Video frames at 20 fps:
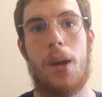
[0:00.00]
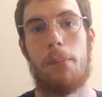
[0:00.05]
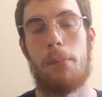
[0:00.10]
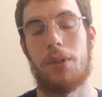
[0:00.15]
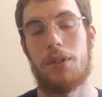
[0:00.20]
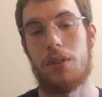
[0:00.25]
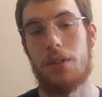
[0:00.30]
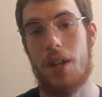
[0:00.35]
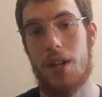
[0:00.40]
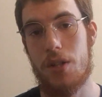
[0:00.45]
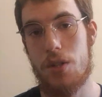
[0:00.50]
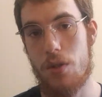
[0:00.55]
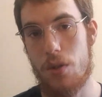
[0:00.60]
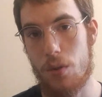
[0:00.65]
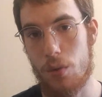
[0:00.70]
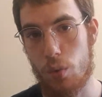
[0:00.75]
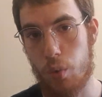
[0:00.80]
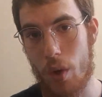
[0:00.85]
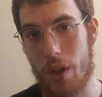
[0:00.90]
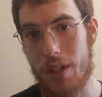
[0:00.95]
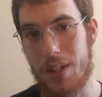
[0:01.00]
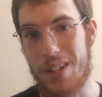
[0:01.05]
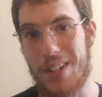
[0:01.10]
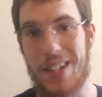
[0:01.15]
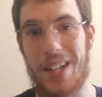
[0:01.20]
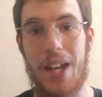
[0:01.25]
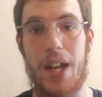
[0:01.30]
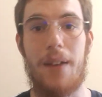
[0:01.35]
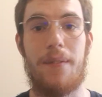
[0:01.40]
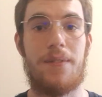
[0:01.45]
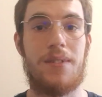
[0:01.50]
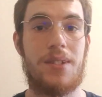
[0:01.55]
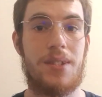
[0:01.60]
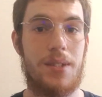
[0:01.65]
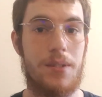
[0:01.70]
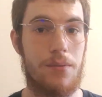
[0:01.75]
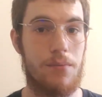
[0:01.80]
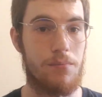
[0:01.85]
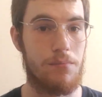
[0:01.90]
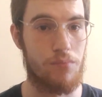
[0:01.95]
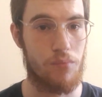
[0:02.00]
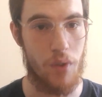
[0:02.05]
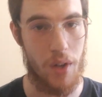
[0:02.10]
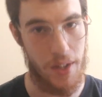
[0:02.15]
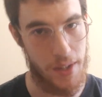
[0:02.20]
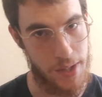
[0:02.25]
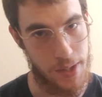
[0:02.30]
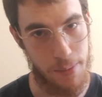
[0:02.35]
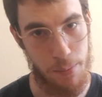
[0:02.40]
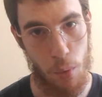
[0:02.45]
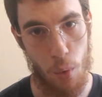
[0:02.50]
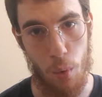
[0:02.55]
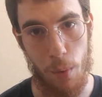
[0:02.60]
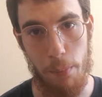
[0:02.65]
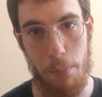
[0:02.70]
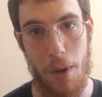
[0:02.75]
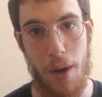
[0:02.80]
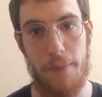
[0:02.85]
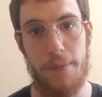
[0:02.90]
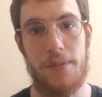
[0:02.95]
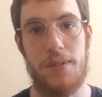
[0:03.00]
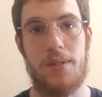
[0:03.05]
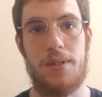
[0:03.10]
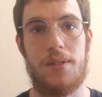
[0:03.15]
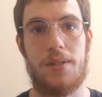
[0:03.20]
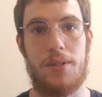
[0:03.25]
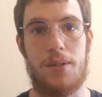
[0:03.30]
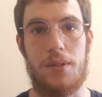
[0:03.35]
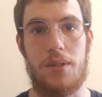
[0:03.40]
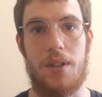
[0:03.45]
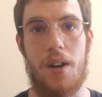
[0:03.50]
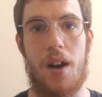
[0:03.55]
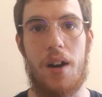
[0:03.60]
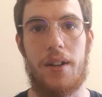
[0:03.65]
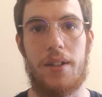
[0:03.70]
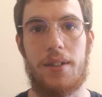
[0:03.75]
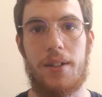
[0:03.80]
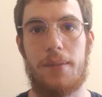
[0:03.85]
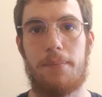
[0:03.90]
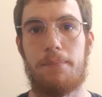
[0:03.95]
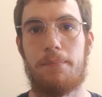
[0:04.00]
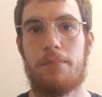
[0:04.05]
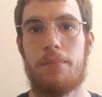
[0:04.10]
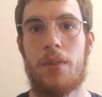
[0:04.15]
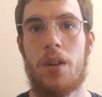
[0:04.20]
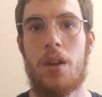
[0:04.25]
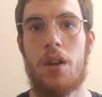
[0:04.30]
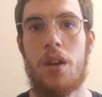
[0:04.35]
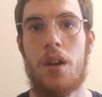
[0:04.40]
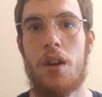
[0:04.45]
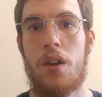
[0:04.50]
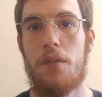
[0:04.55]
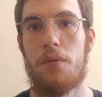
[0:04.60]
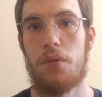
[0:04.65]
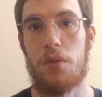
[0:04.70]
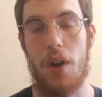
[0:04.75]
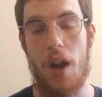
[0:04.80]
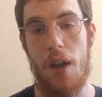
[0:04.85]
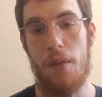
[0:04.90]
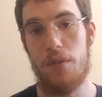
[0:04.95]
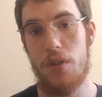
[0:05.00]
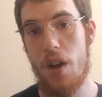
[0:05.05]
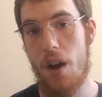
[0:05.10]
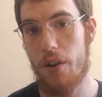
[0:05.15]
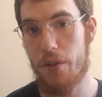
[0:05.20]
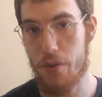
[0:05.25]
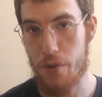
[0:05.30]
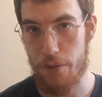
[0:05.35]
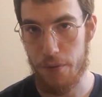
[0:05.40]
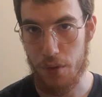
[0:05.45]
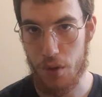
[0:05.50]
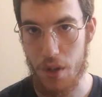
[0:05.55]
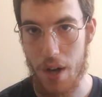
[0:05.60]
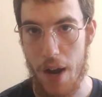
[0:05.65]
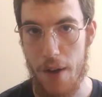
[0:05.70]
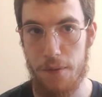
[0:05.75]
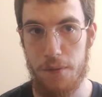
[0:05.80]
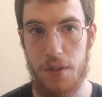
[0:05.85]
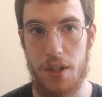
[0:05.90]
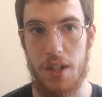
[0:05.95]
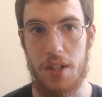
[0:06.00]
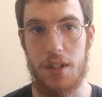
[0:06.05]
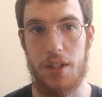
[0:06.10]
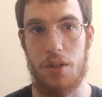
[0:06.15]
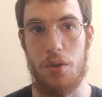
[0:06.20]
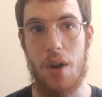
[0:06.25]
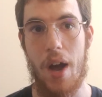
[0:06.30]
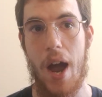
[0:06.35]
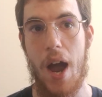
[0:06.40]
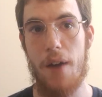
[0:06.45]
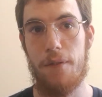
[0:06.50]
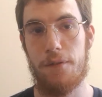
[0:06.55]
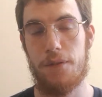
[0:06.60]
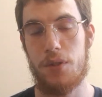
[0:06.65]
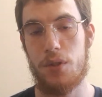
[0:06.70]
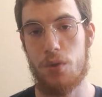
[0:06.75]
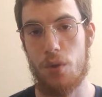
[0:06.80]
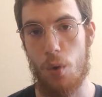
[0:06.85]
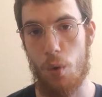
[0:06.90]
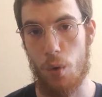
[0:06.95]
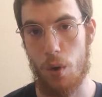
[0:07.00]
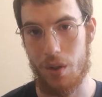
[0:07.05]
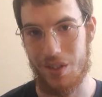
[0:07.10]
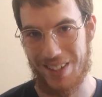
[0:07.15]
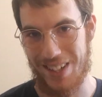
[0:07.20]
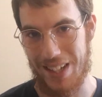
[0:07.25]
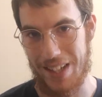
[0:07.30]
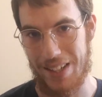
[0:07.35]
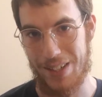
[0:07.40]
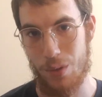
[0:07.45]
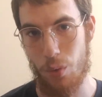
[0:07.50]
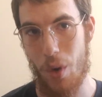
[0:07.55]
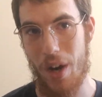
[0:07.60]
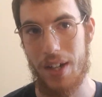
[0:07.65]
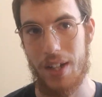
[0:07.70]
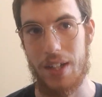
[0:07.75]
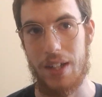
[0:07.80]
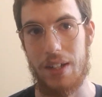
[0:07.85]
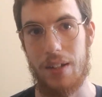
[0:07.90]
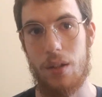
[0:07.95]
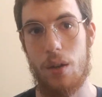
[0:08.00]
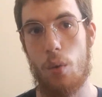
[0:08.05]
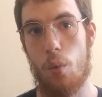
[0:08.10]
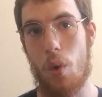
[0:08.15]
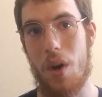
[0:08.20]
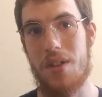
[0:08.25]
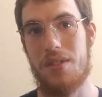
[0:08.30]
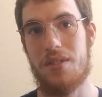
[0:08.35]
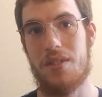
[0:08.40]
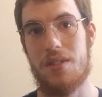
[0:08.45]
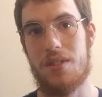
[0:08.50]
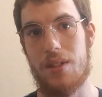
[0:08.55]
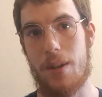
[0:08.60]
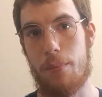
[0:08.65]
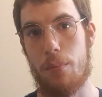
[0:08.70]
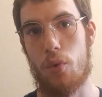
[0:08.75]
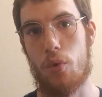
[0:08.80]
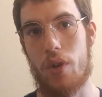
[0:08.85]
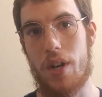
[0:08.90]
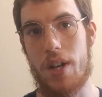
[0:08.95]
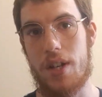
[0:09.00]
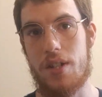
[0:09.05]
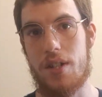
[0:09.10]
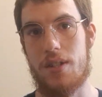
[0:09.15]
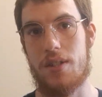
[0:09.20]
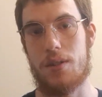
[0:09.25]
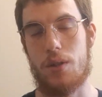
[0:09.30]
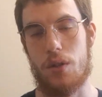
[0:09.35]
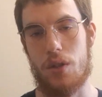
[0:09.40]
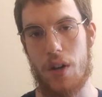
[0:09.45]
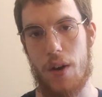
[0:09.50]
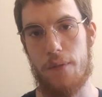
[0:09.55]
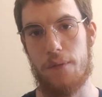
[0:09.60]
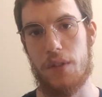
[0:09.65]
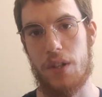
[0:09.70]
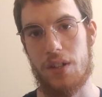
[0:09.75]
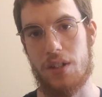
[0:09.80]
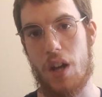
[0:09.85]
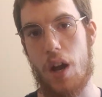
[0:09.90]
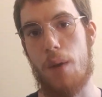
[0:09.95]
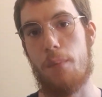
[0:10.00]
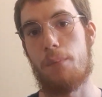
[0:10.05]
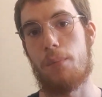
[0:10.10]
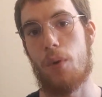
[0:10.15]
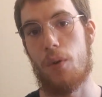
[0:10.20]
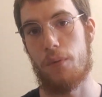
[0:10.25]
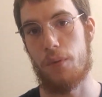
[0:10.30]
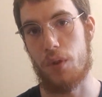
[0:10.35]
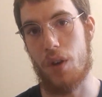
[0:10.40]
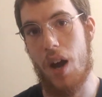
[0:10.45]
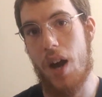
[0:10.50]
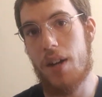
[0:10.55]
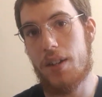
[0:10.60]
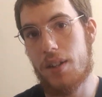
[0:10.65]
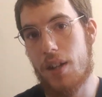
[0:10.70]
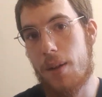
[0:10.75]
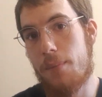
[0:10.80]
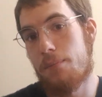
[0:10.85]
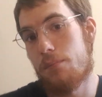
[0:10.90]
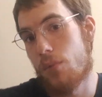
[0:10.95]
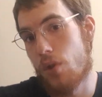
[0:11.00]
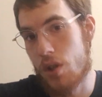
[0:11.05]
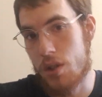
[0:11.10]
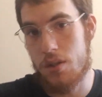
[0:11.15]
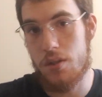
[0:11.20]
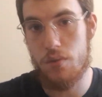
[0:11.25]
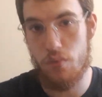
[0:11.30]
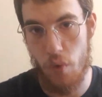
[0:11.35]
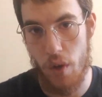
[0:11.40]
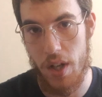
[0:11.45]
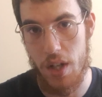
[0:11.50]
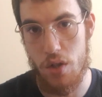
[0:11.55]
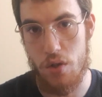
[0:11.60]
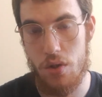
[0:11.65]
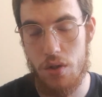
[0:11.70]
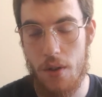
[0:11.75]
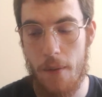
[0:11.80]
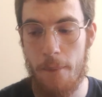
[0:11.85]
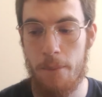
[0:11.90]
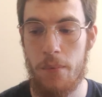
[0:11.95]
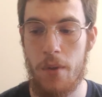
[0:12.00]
but a natural 20 gives very small buffs to the item. For every hour of crafting, you have to roll a d20. Once this number reaches the crafting time of an item, it's finished.